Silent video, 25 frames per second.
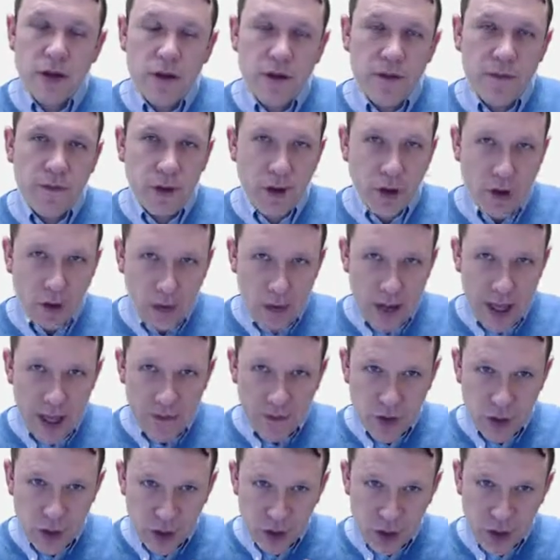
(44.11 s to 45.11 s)
You, if you
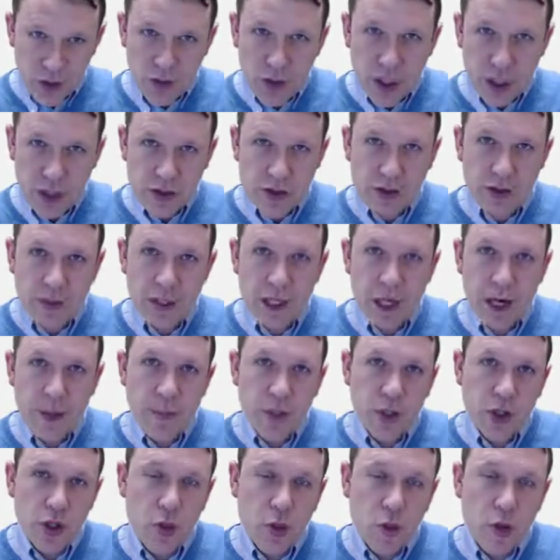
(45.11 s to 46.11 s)
have your structure set
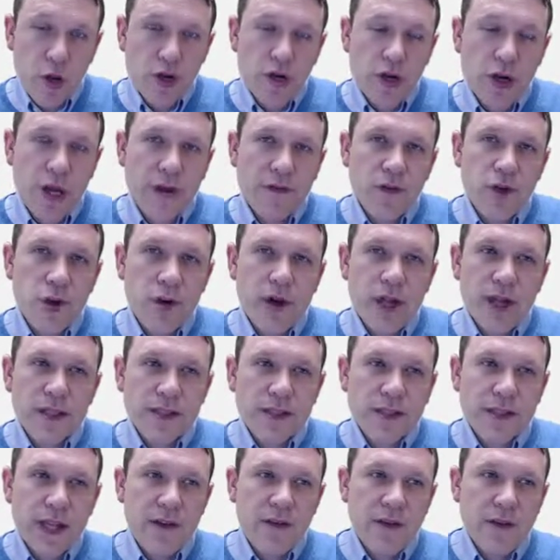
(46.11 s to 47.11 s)
up in your OneDrive, go
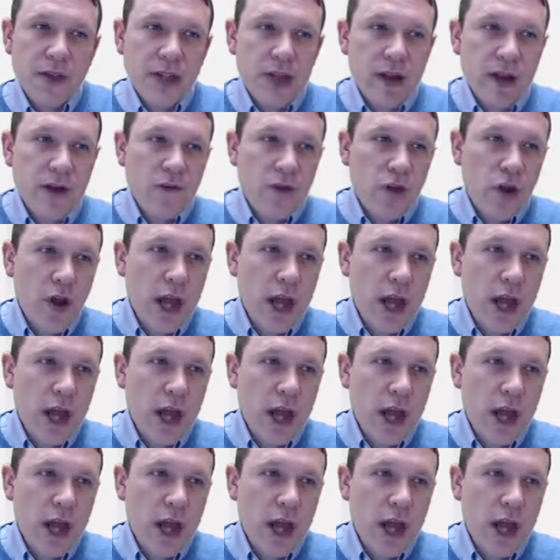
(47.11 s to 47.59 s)
ahead and save it there.